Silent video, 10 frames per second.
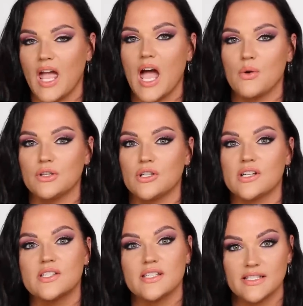how it
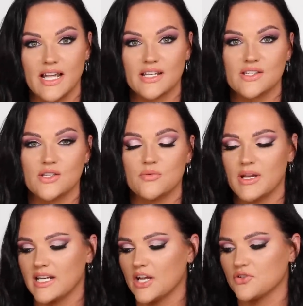looks next to
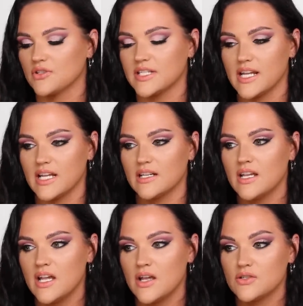my natural tan.
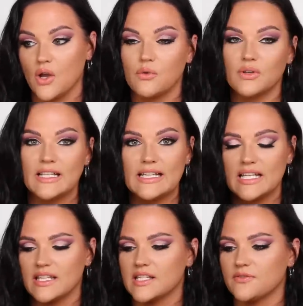So I really
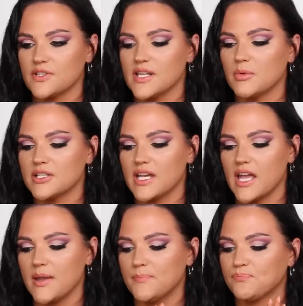like this for
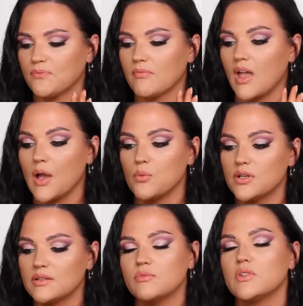summertime. I
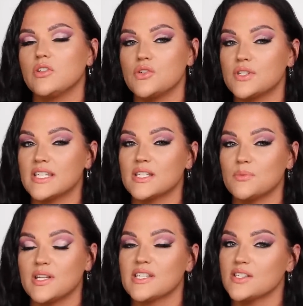wouldn't use this
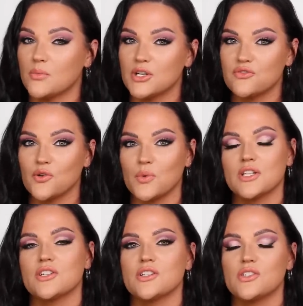one so much for
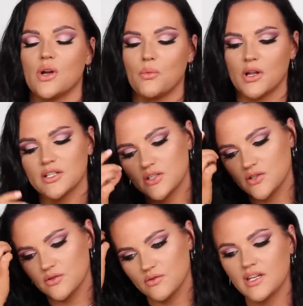winter, so I wanted
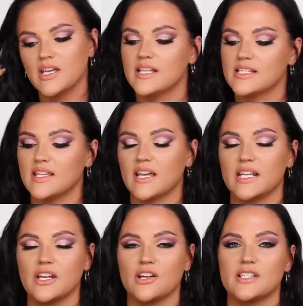to say that
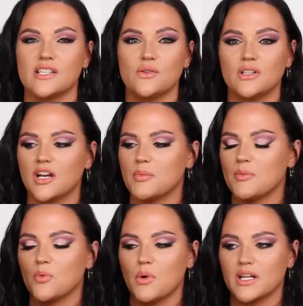here because I know a lot of
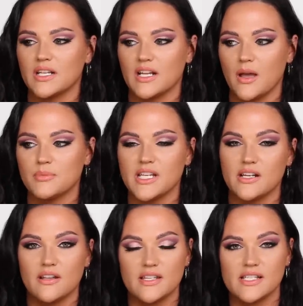people wanted an
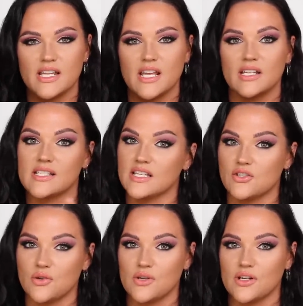update on this tan because I
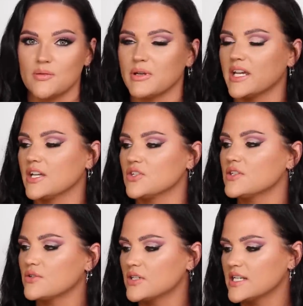showed it on my IG
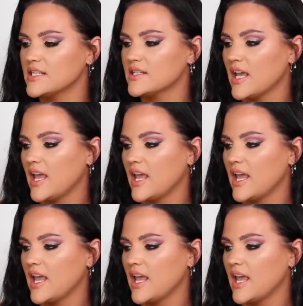stories.